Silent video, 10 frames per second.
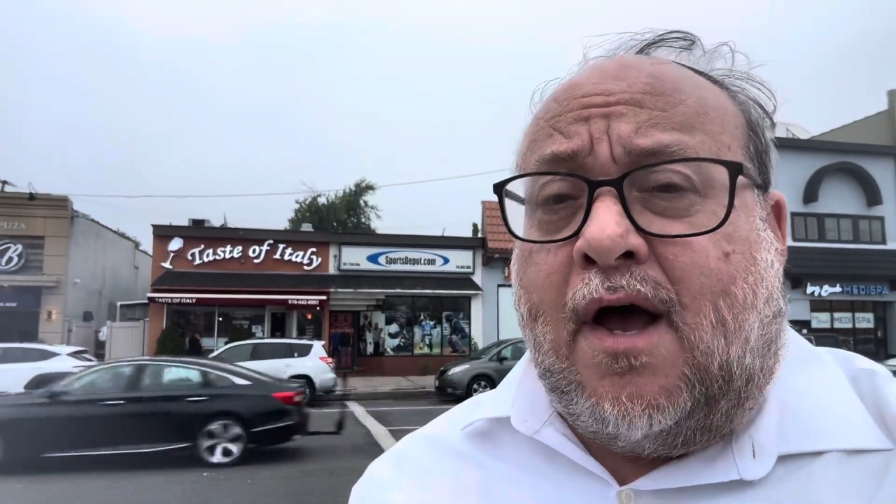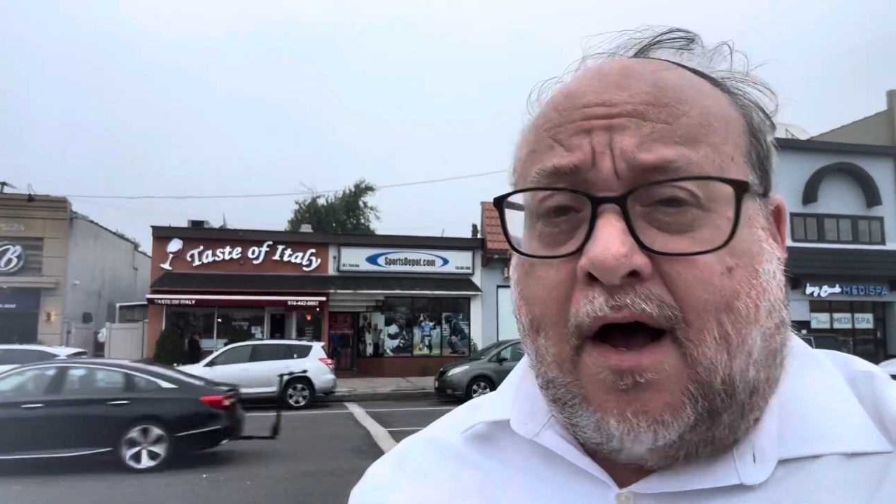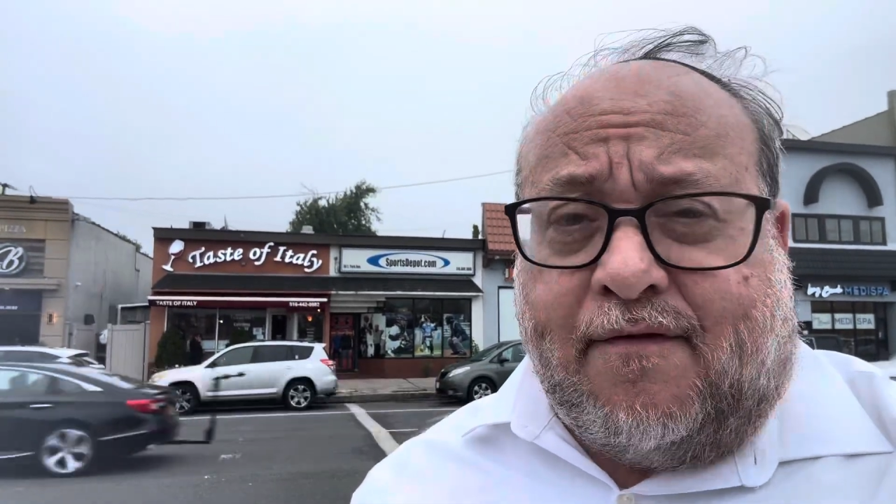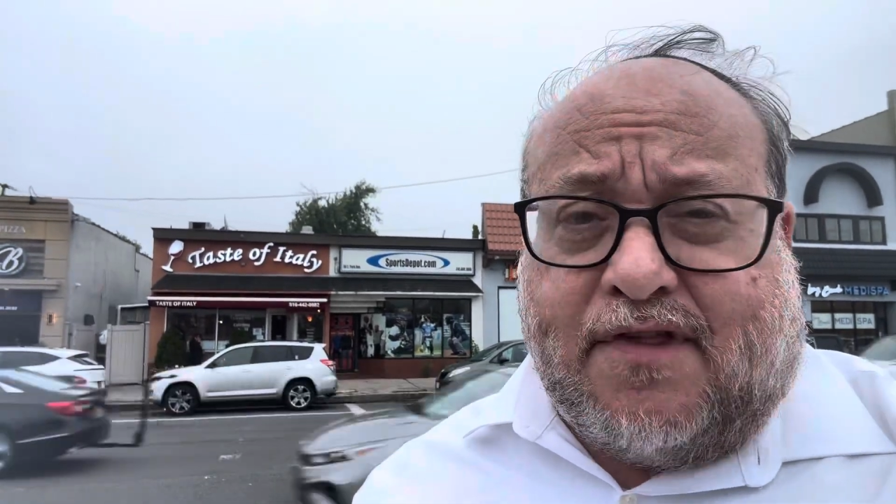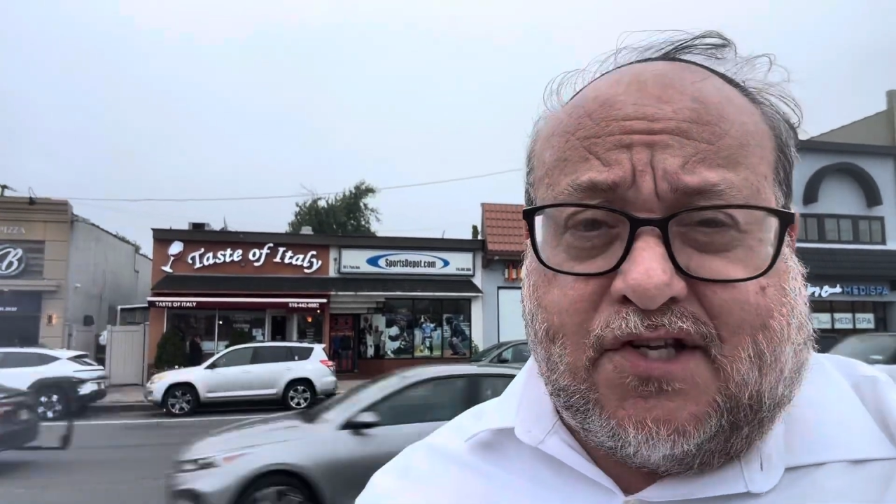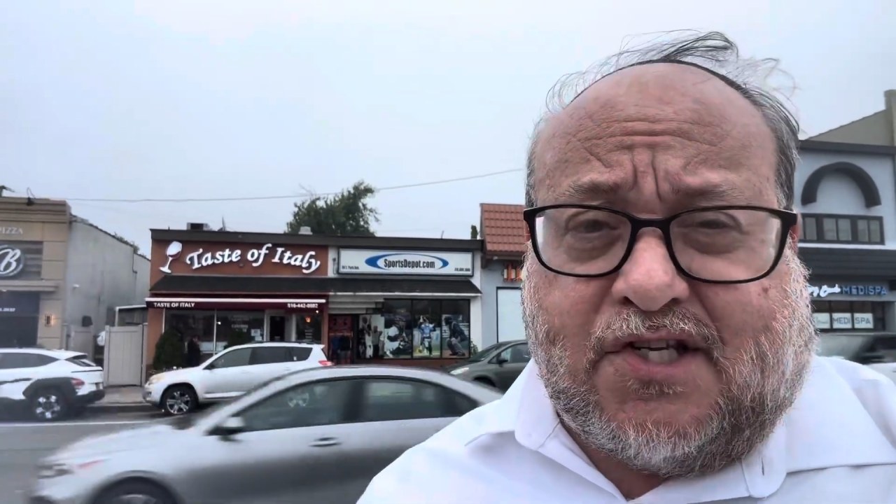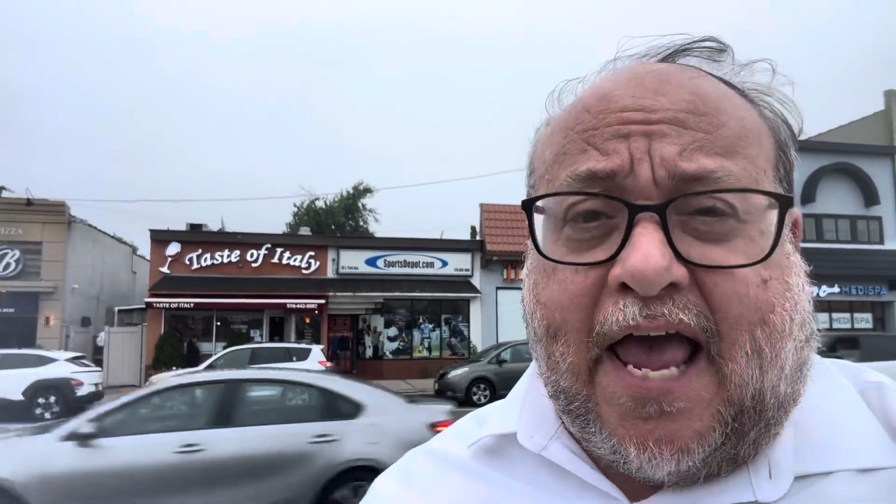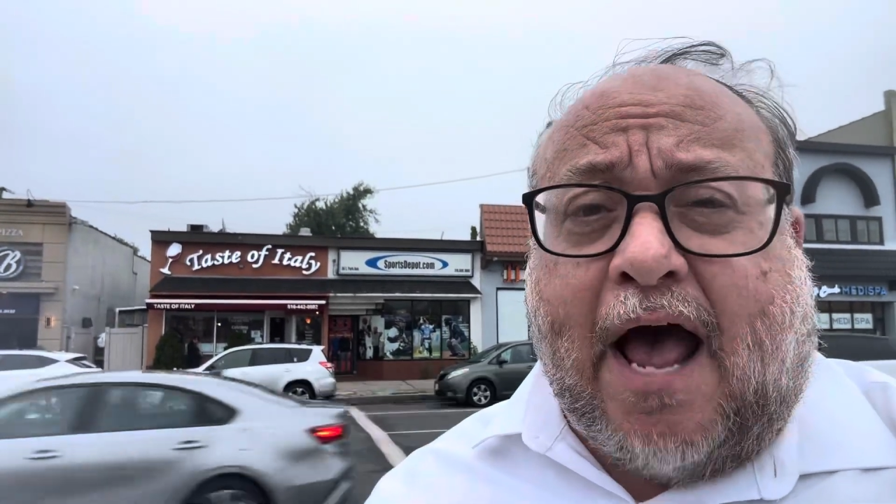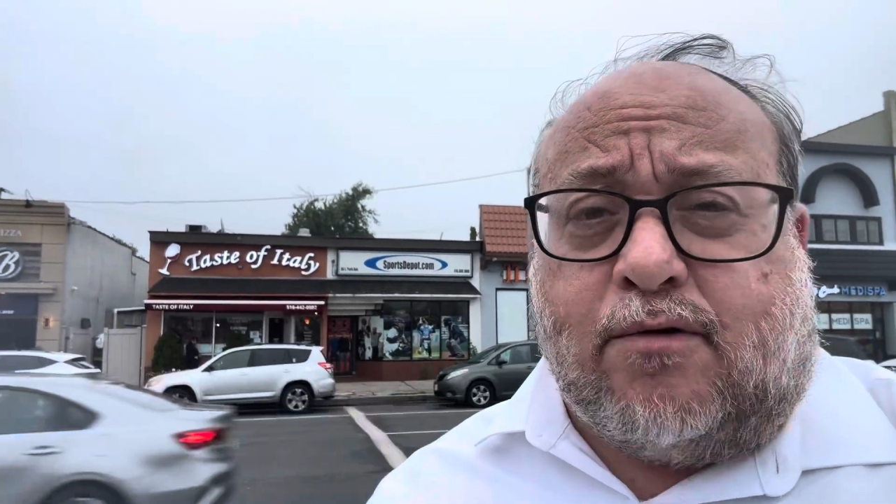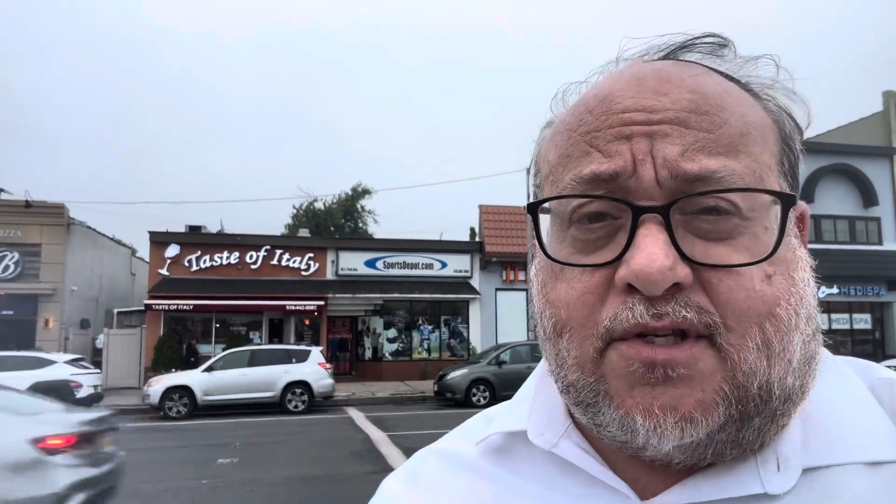of the
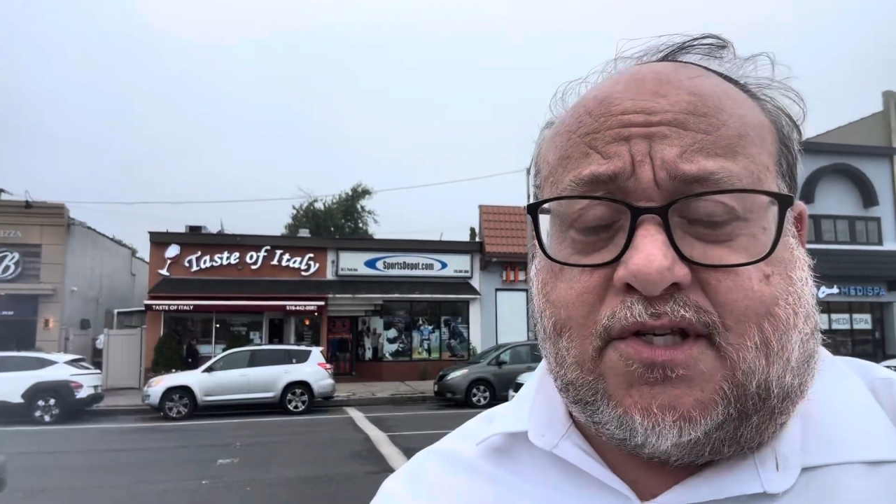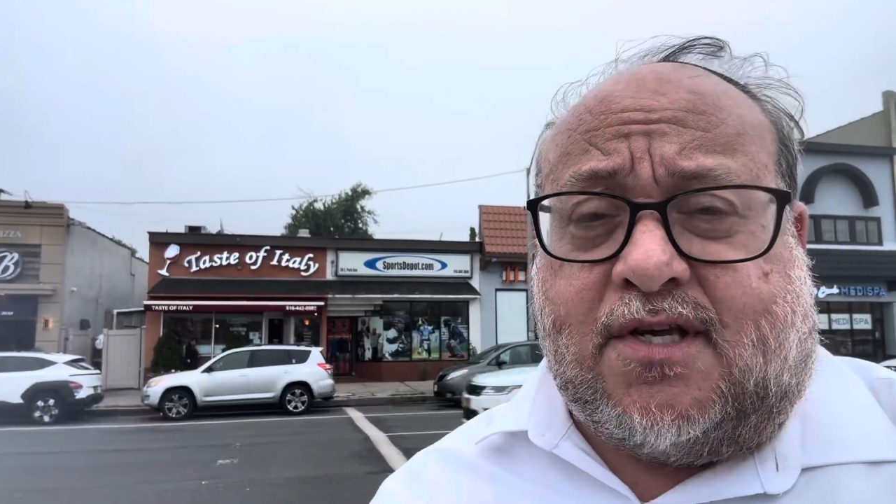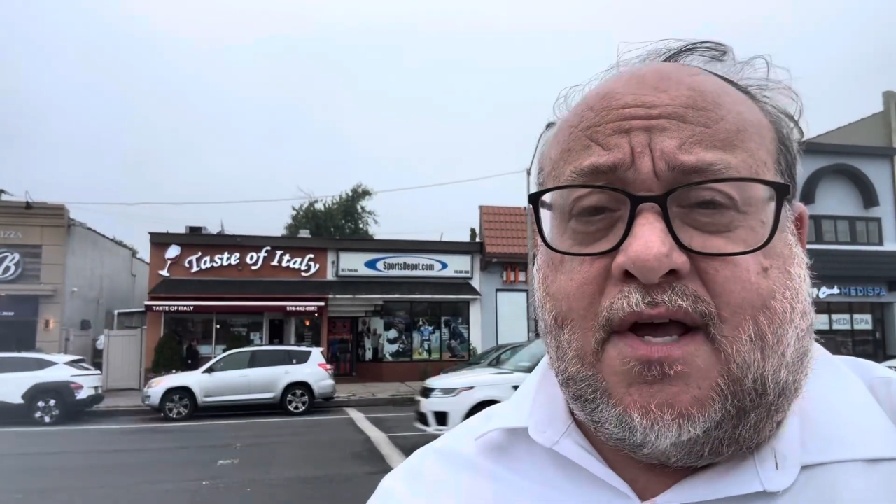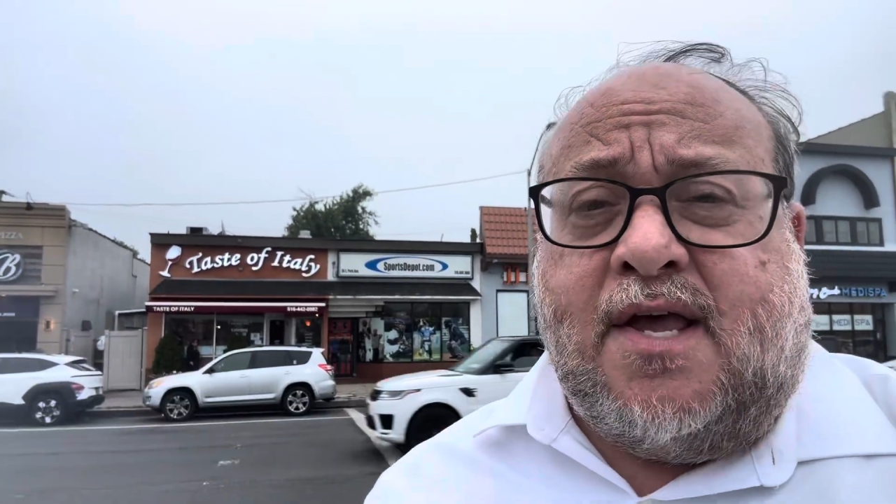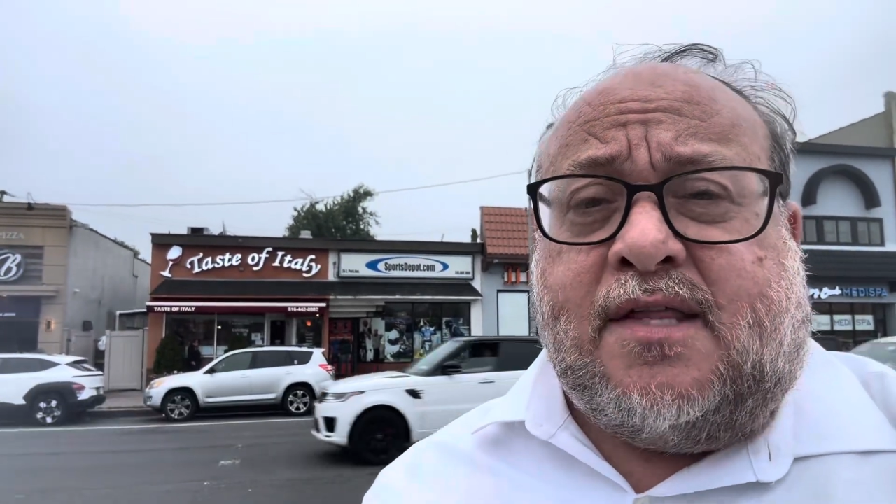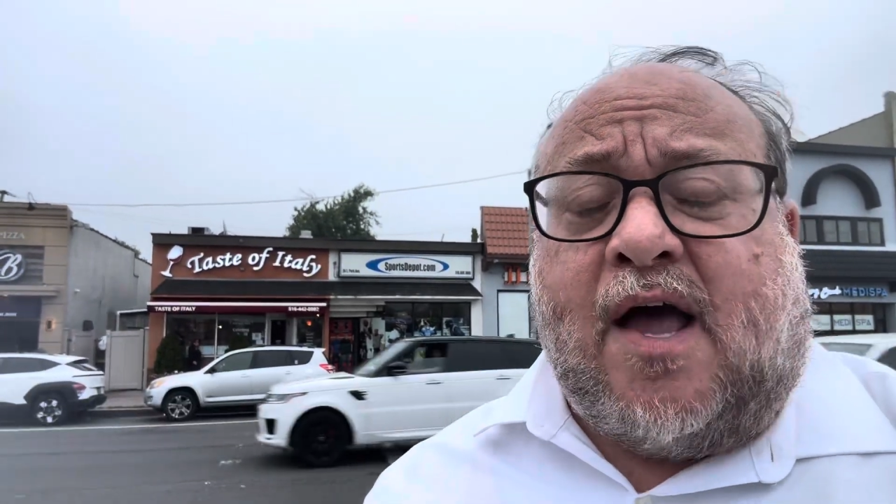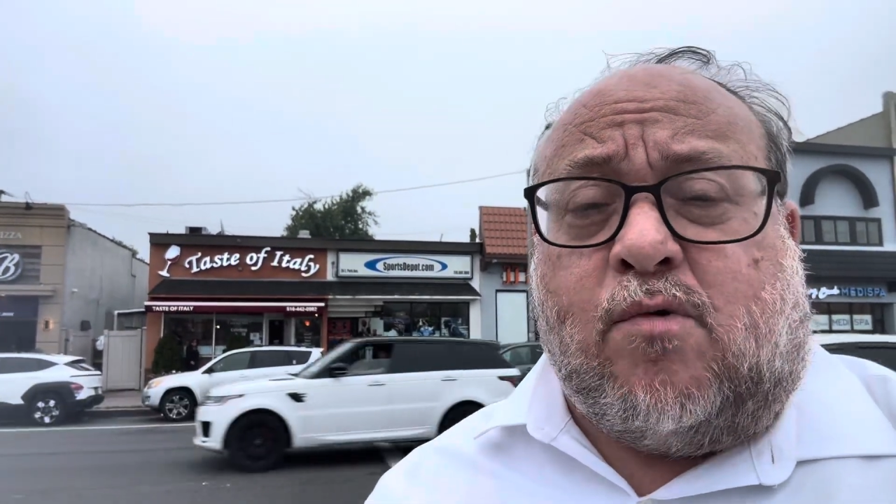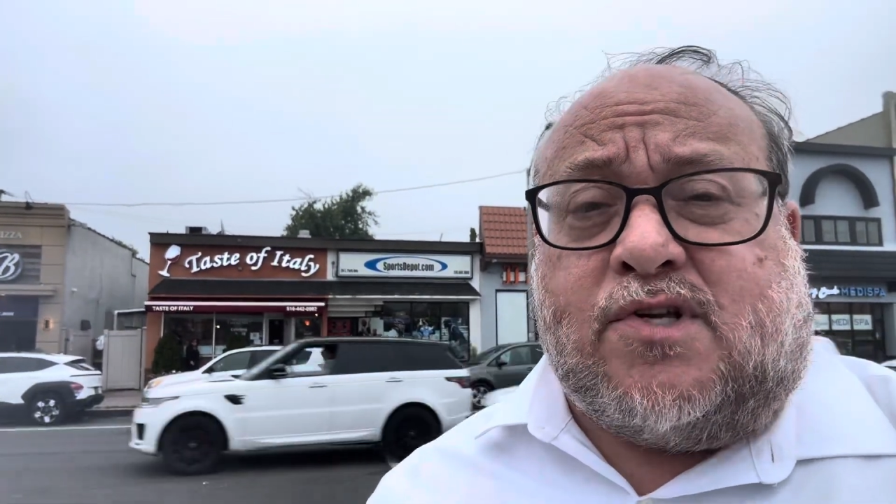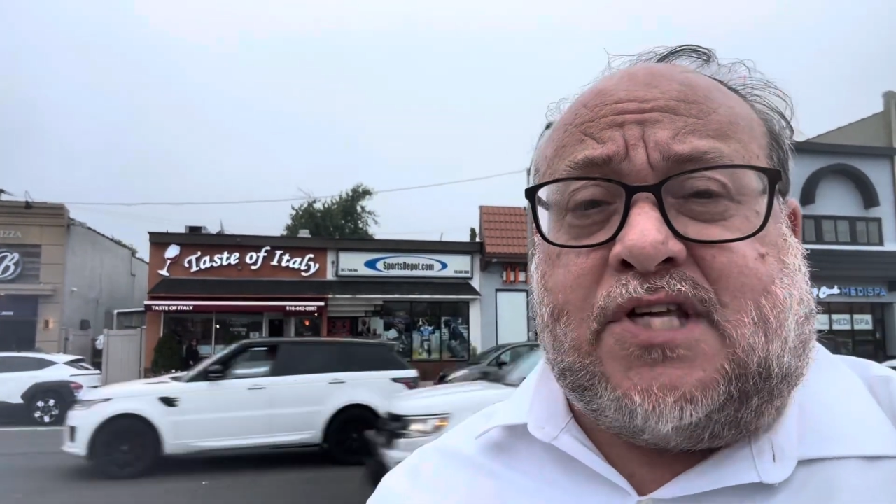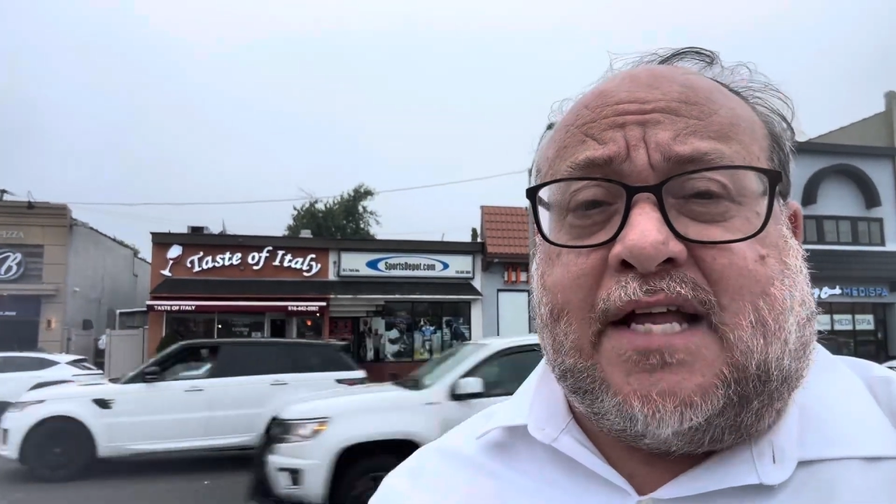scouts that
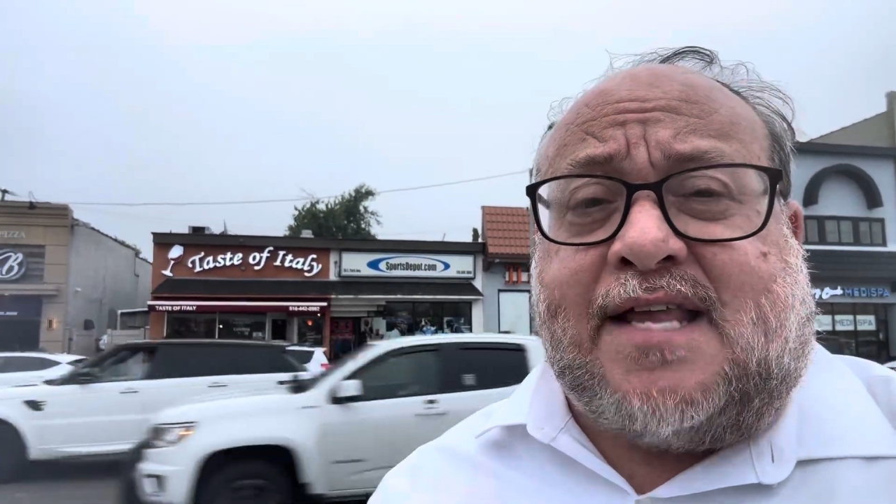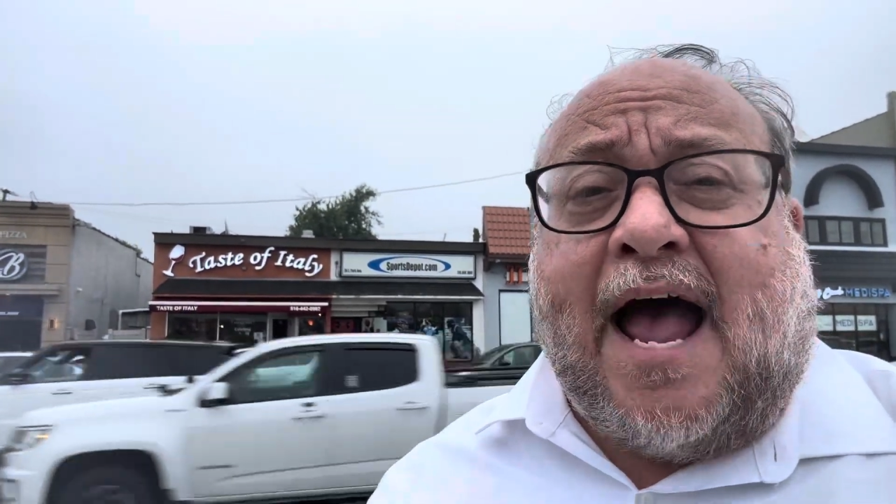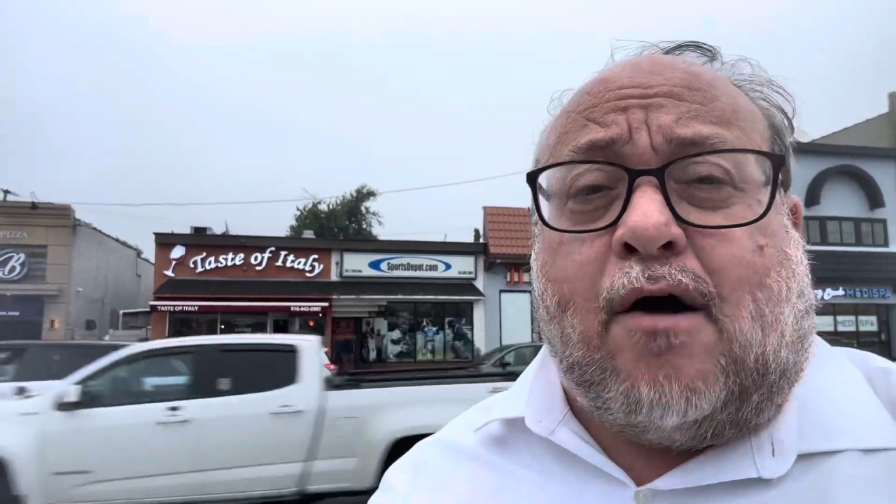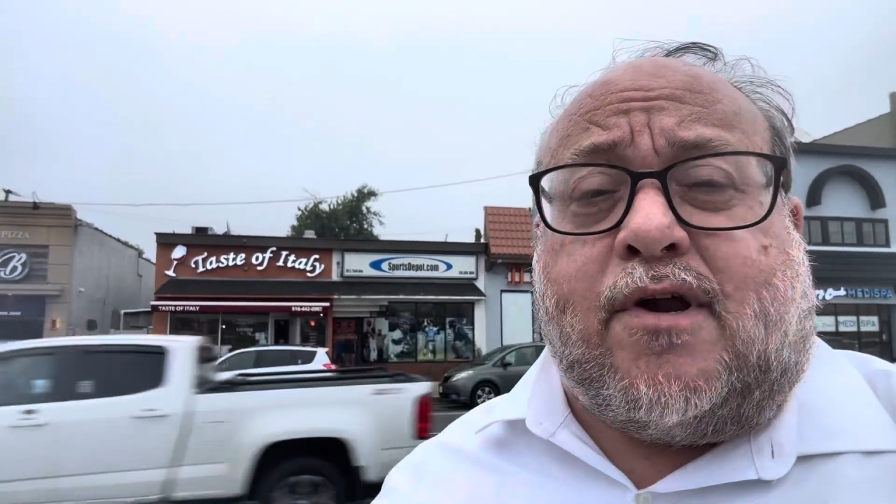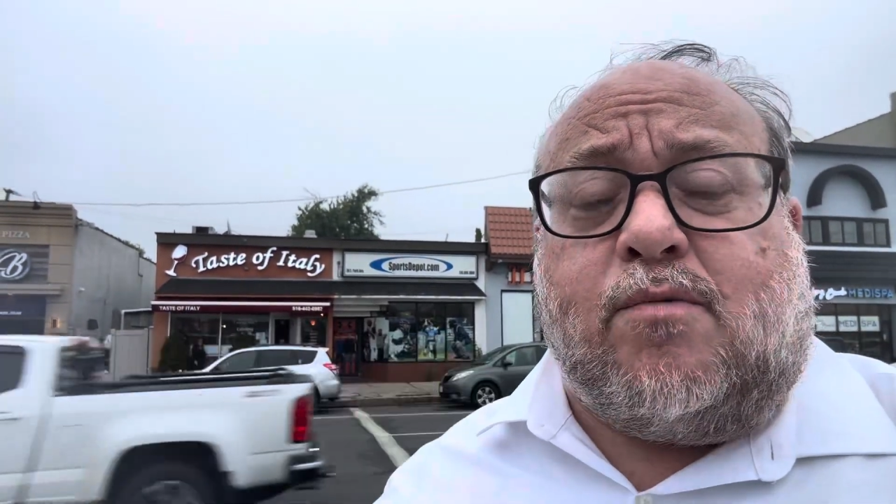were sent out.